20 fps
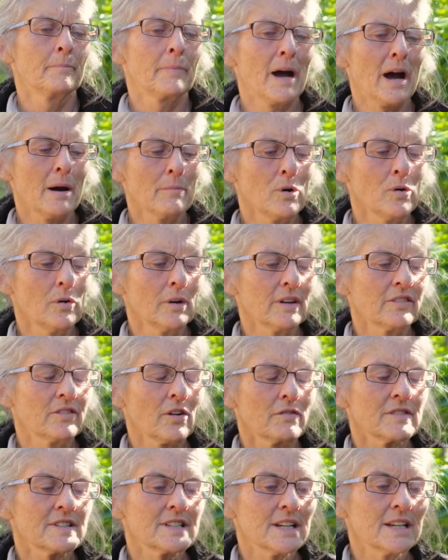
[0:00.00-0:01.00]
Palm oil is
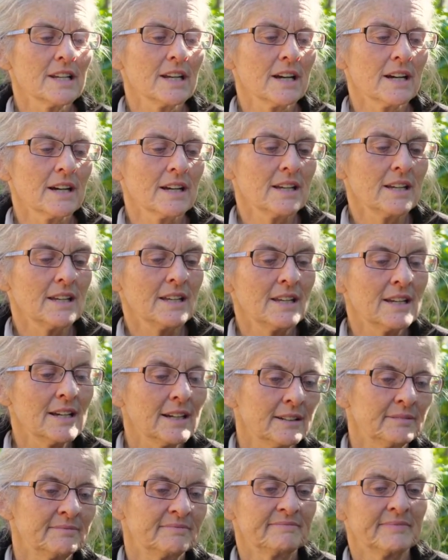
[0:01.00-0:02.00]
obviously a
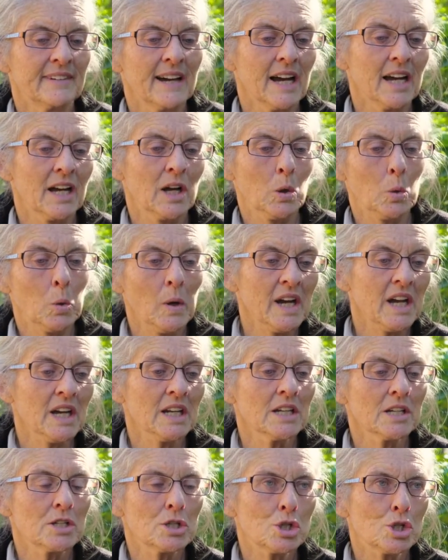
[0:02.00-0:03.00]
quick
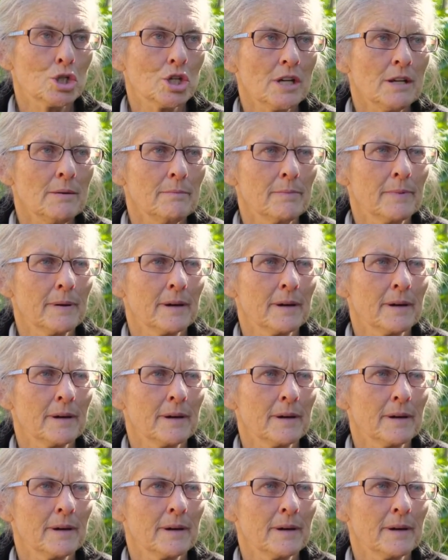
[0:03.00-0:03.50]
and a cheap